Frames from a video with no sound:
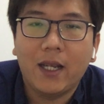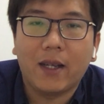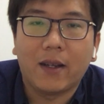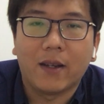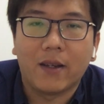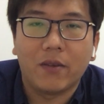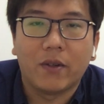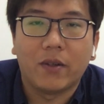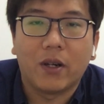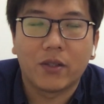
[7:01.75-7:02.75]
and you
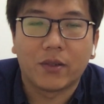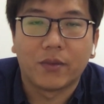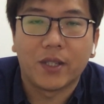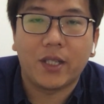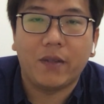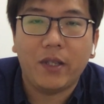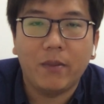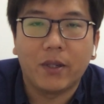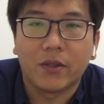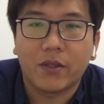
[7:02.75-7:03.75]
will also receive
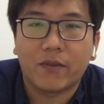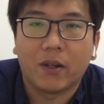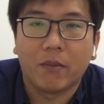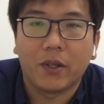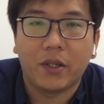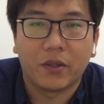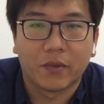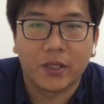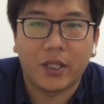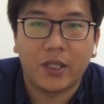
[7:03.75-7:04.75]
emails from the
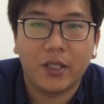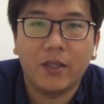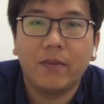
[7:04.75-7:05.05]
universities.